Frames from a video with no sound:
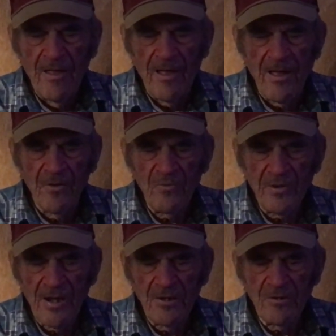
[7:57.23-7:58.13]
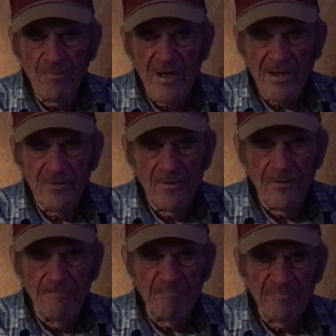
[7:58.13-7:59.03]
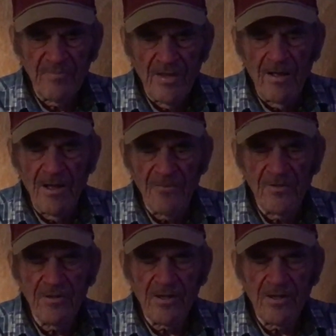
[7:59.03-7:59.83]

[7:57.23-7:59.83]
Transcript: And when I look back on it, I think